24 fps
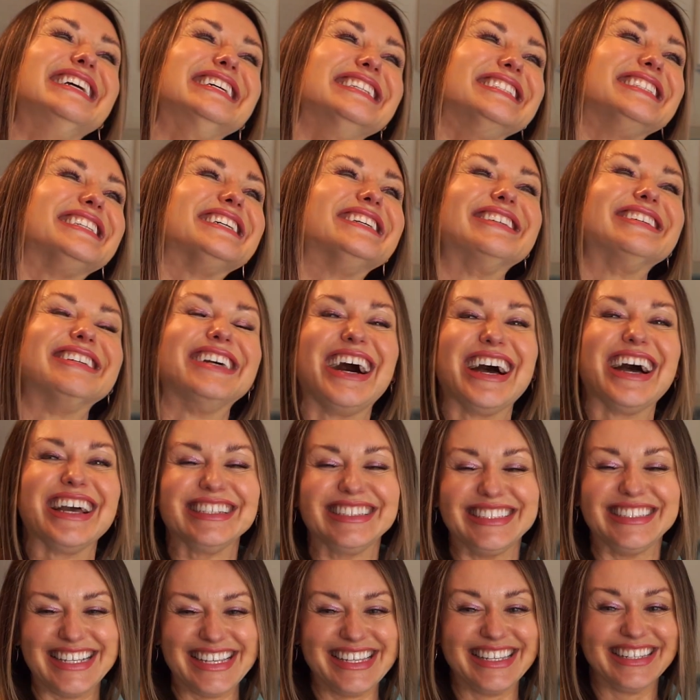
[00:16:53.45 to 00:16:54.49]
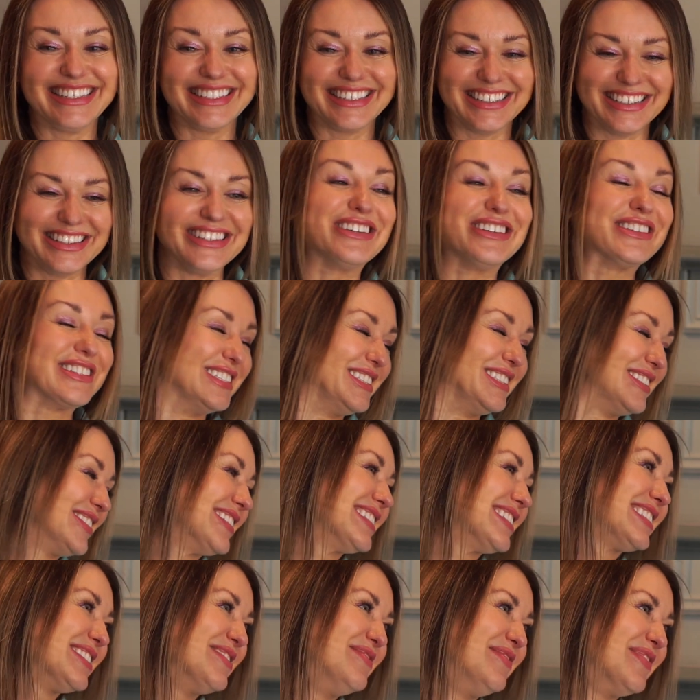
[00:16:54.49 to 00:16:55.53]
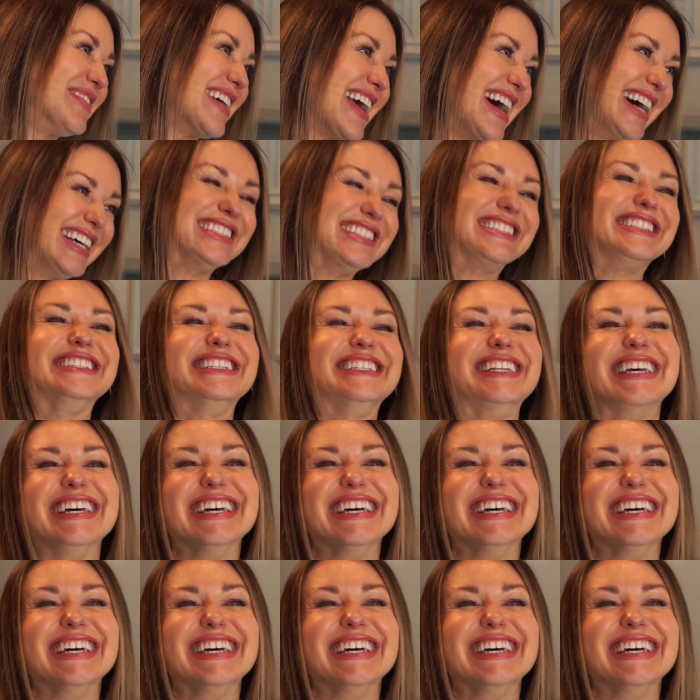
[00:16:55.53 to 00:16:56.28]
So I think Lawrence was impressed.